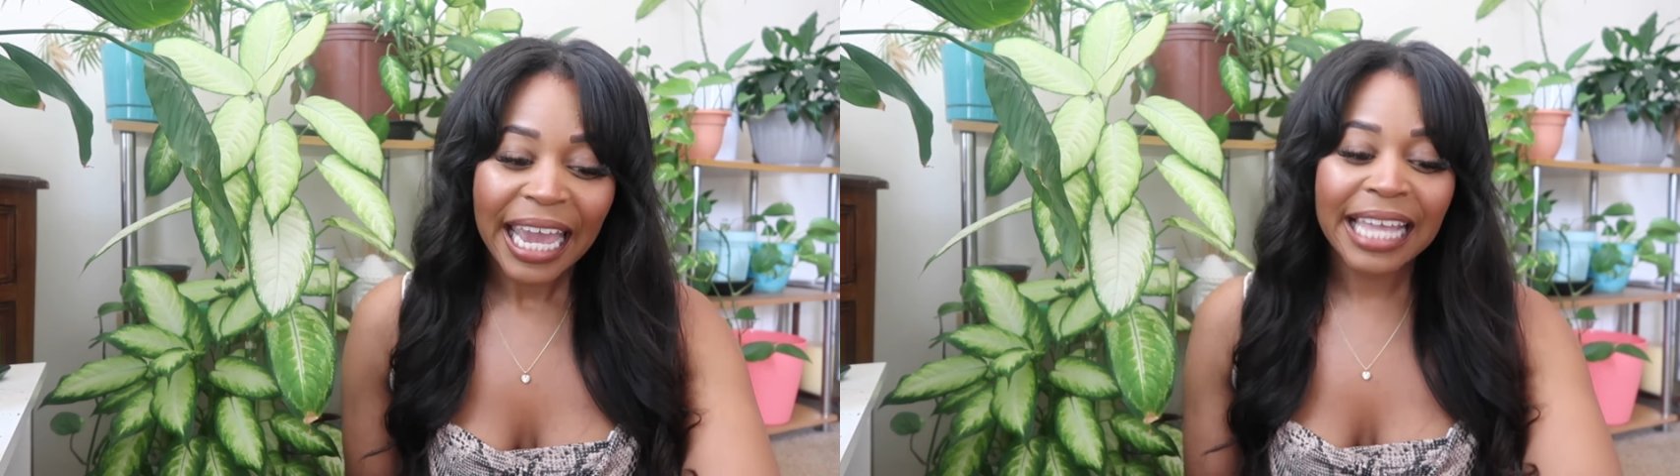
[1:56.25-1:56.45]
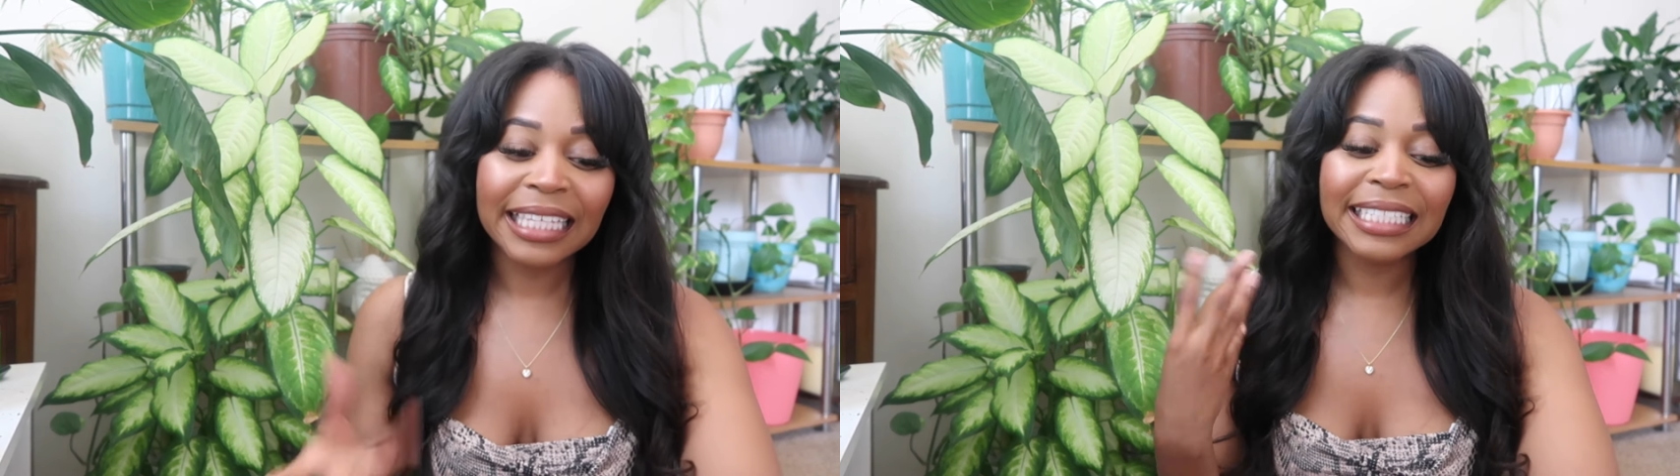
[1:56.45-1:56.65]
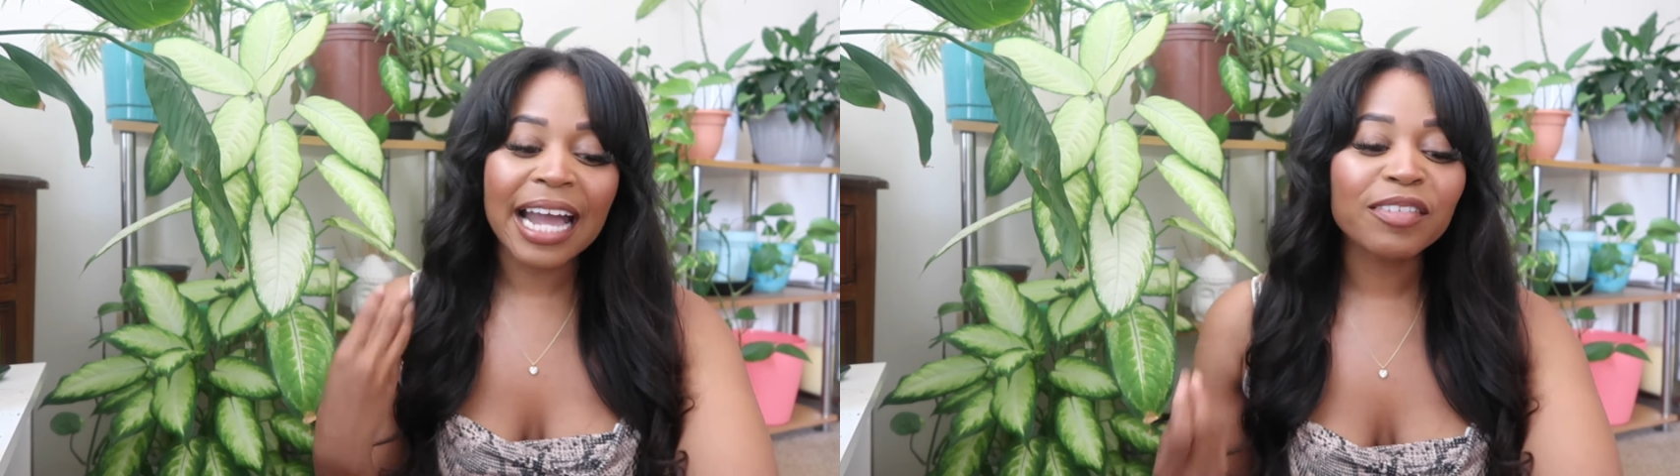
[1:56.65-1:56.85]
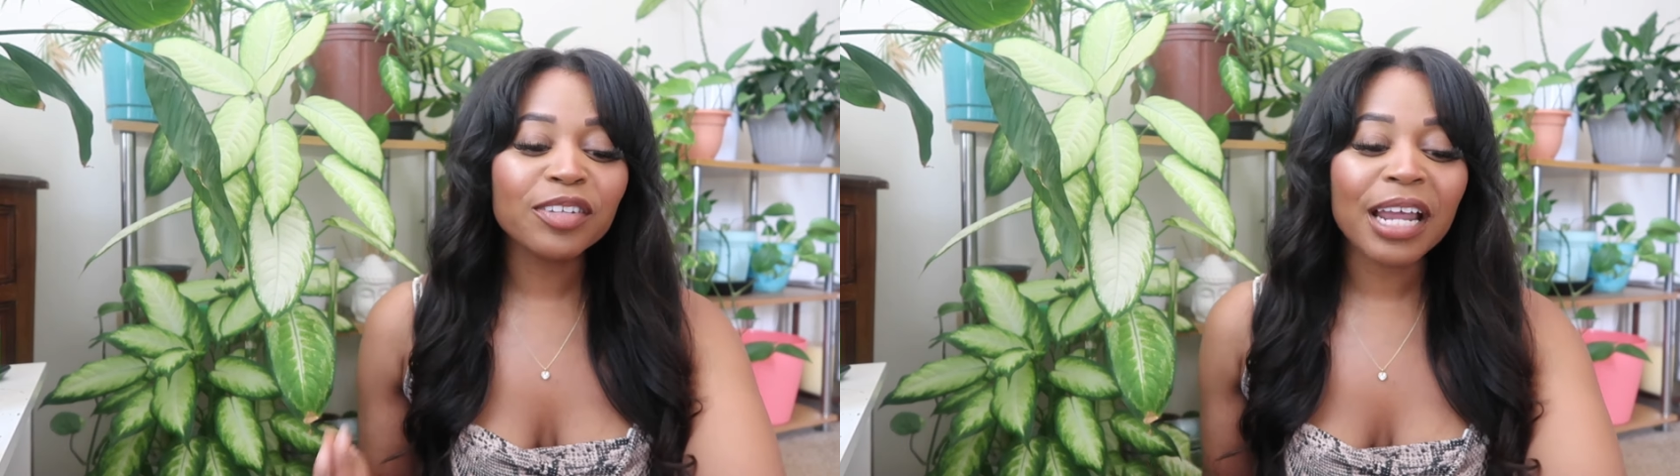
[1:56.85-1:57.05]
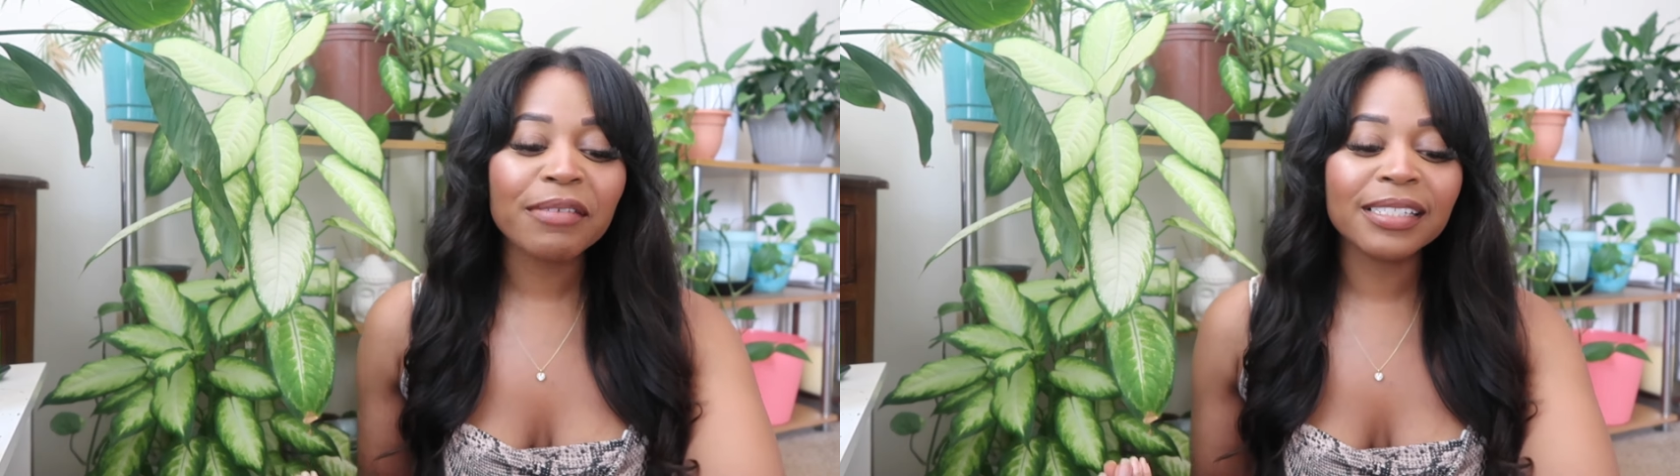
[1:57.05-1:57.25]
and the
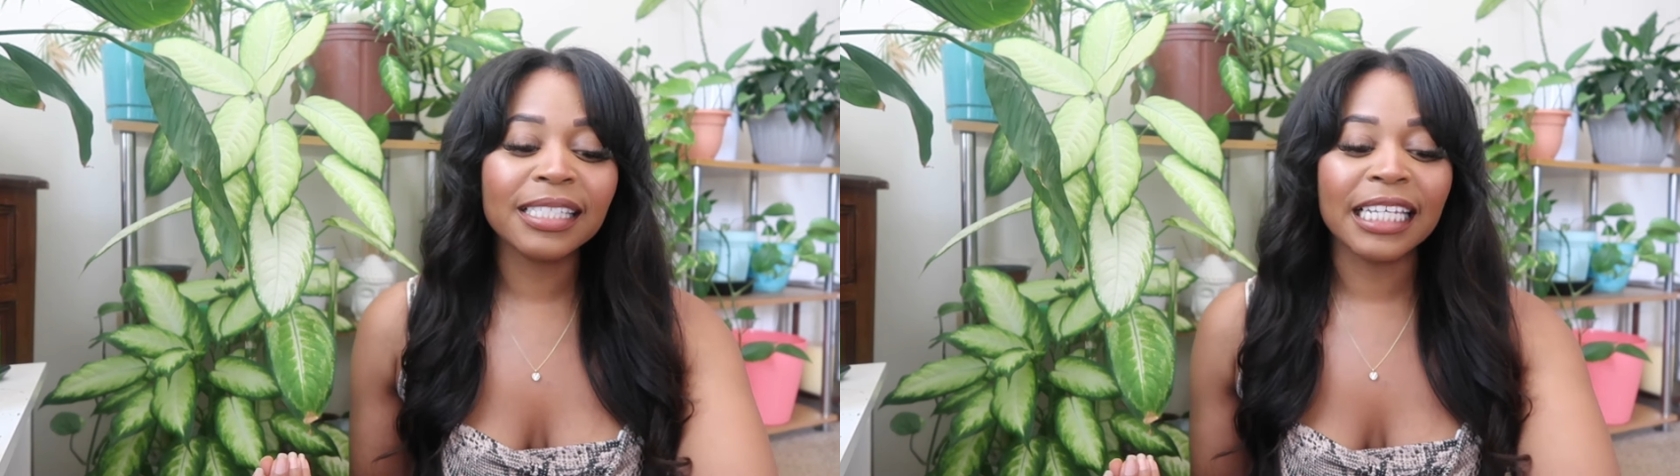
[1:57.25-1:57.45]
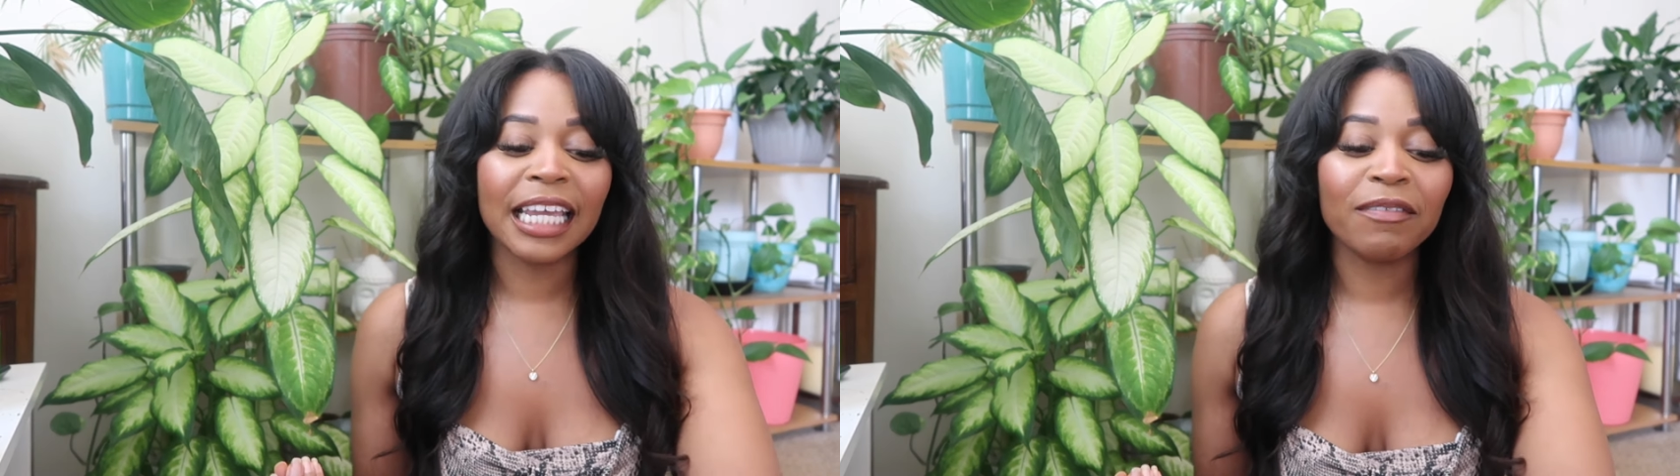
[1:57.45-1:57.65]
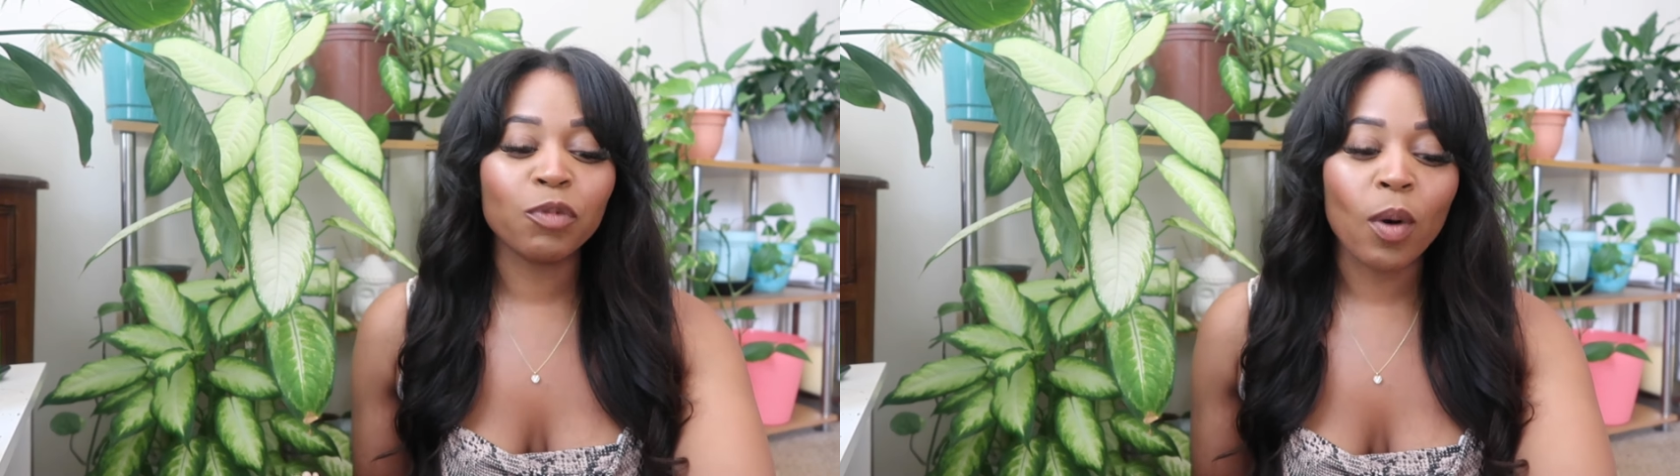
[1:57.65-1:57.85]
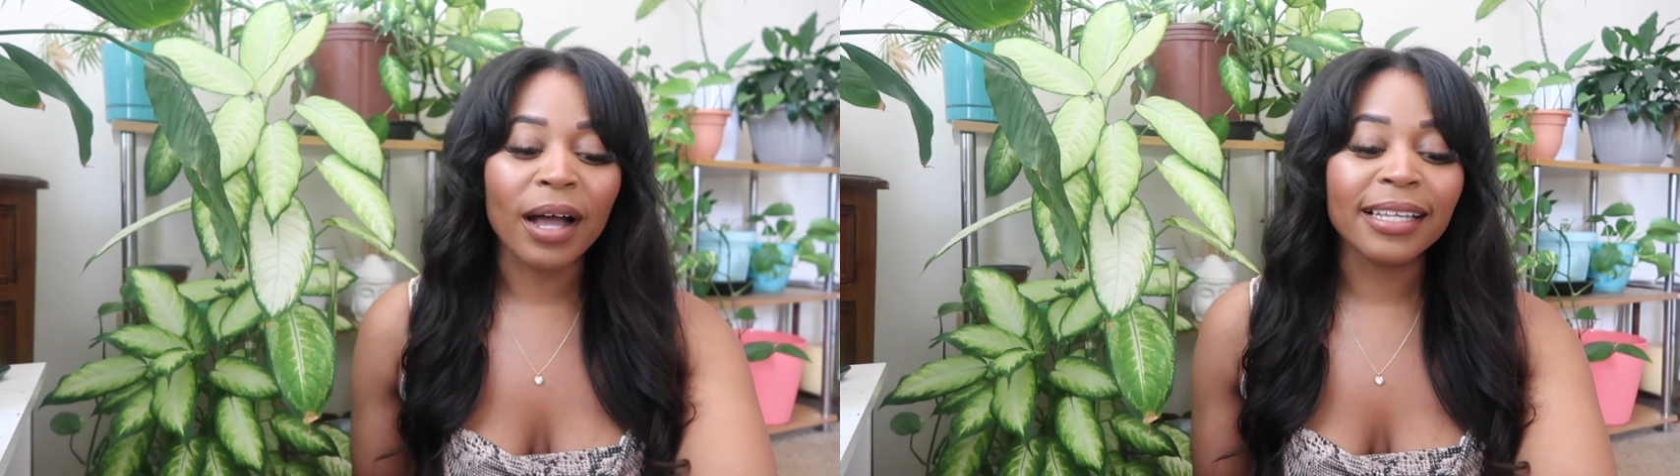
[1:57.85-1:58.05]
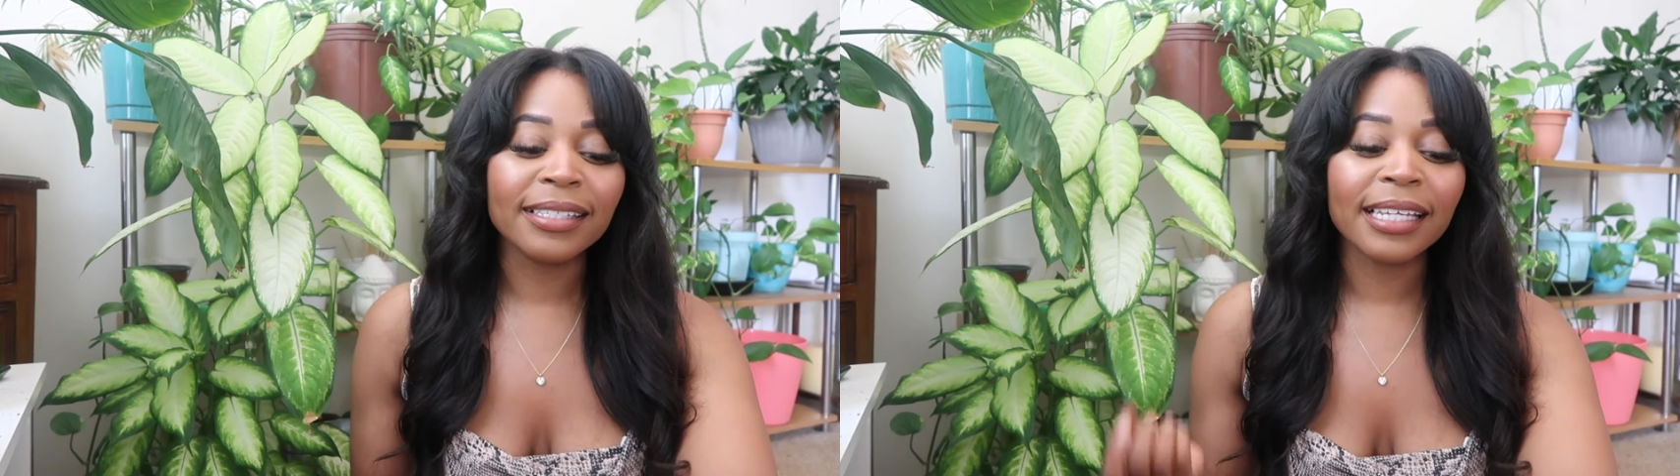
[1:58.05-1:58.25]
download I received
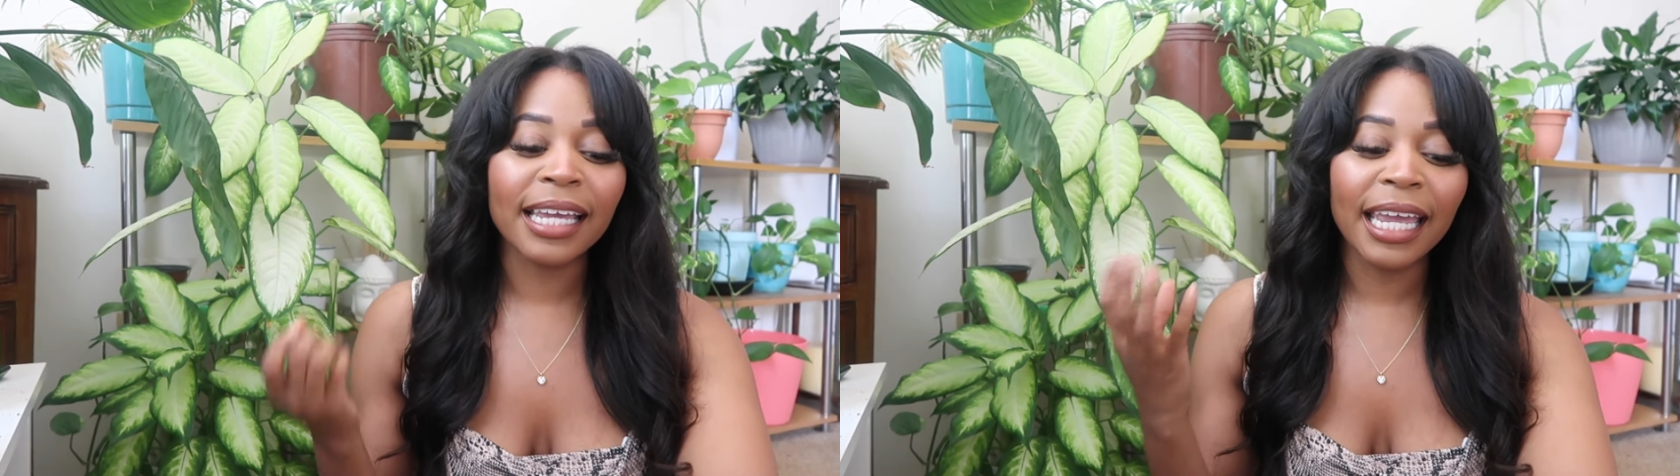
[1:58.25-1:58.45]
was